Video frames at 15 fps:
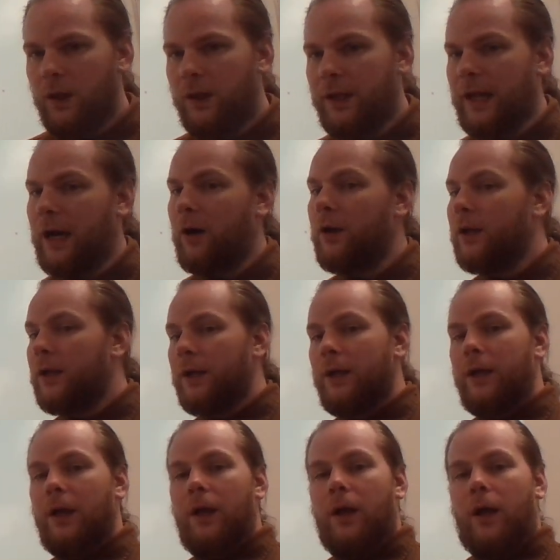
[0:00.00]
Now,
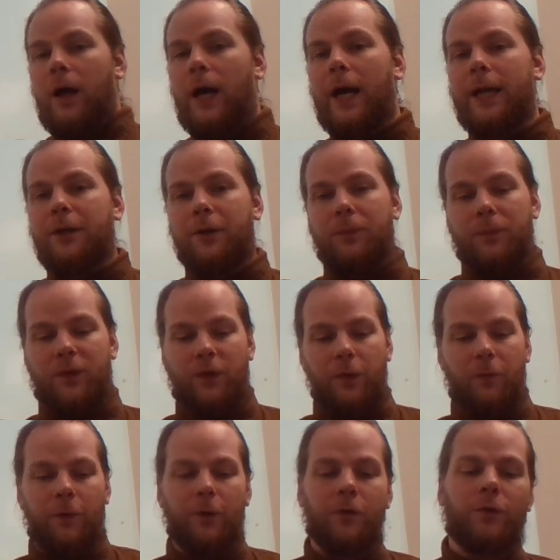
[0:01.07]
items, the
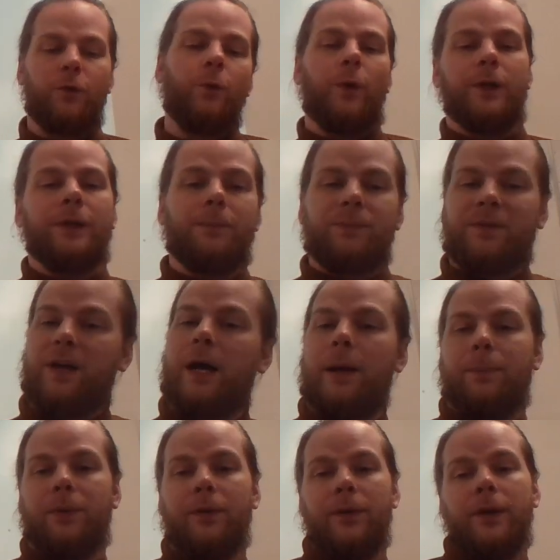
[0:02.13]
first one up
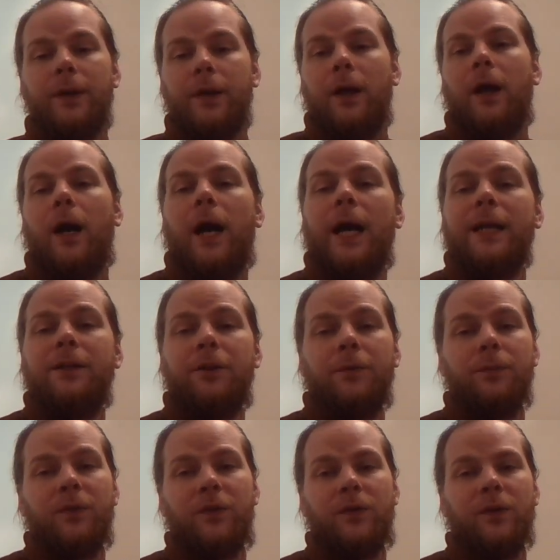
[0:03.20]
top.
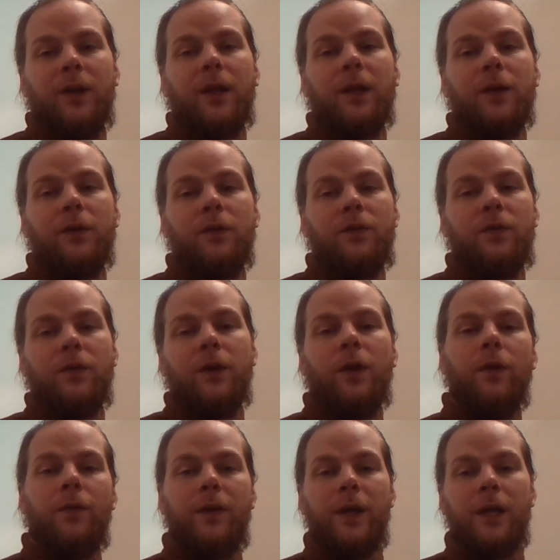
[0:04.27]
Items is
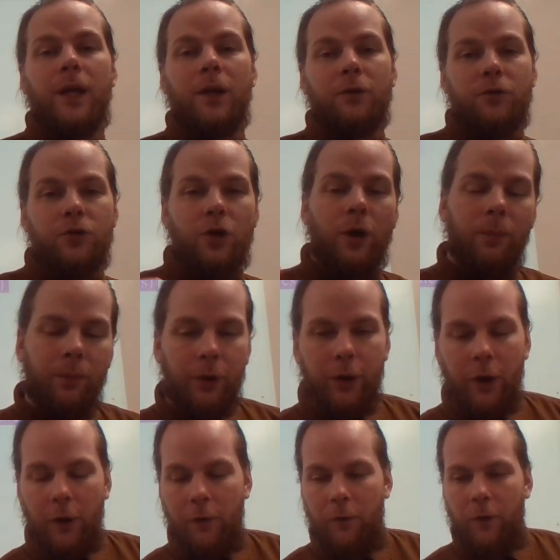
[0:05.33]
the number
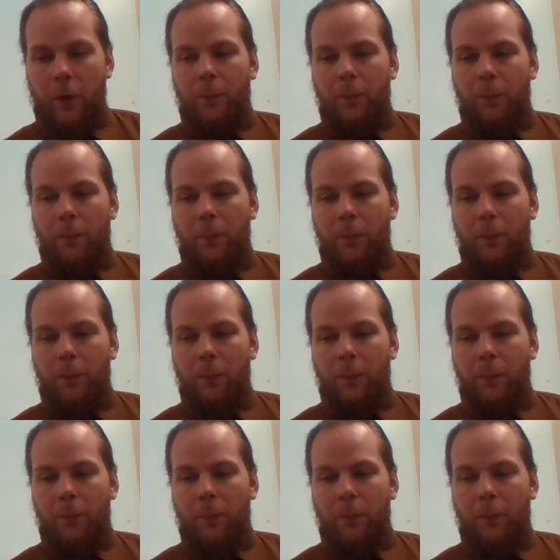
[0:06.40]
of